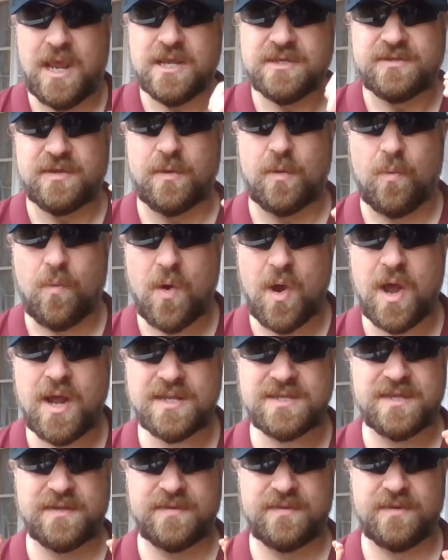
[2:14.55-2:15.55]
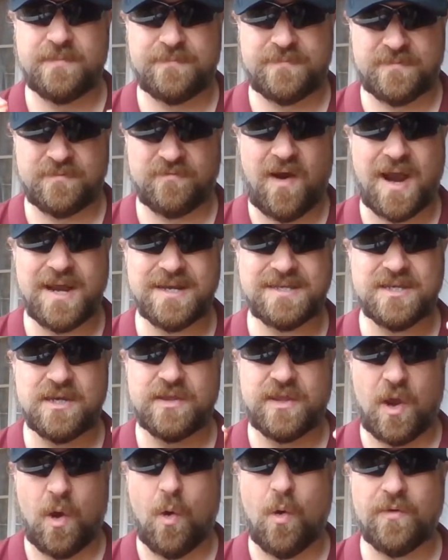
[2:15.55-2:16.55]
So the words that
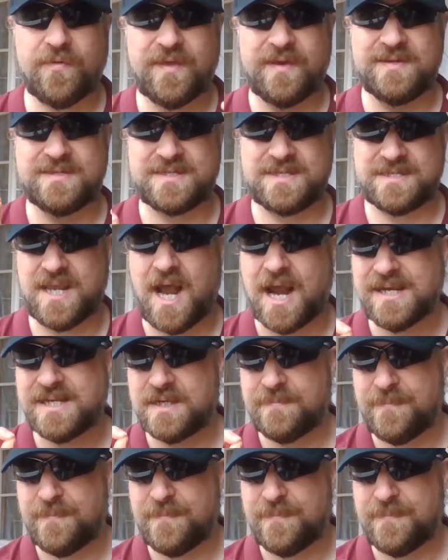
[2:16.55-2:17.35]
the author has decided